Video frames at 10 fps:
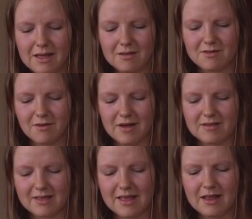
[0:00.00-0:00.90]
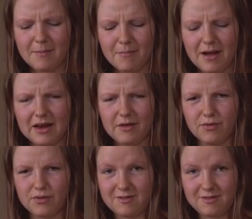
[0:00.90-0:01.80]
So I stayed in Bali
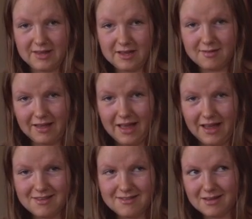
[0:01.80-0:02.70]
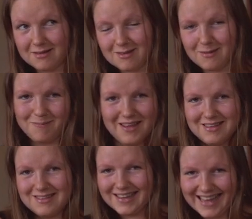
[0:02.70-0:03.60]
for six days, six amazing